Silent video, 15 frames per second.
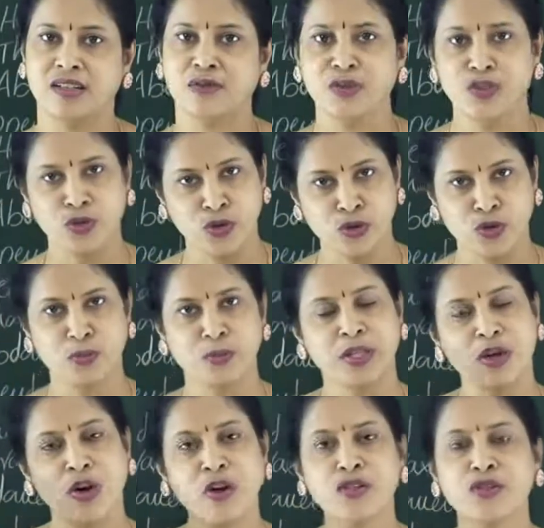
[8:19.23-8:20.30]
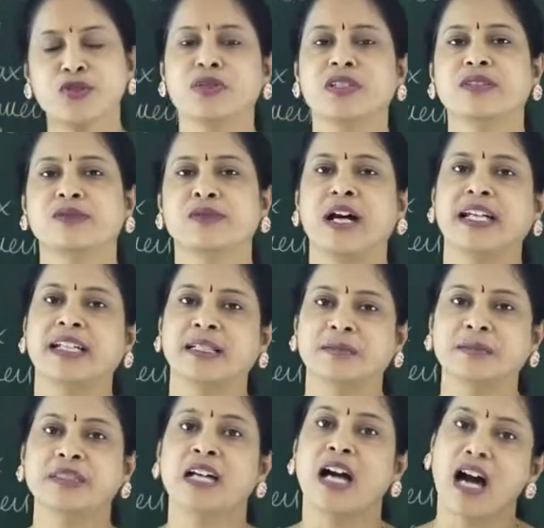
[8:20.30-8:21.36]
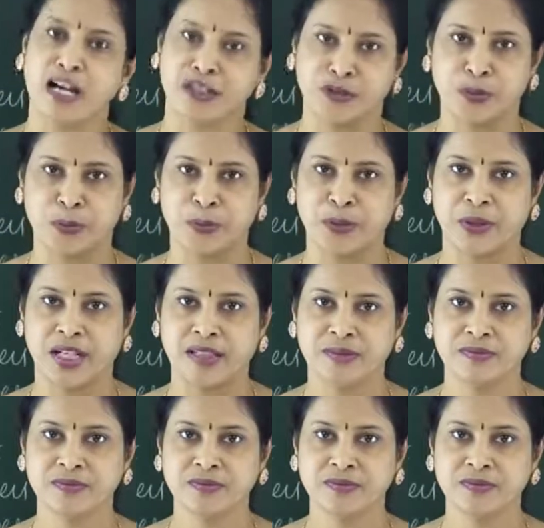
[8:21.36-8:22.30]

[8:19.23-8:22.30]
which also belongs to the phylum Arthropoda.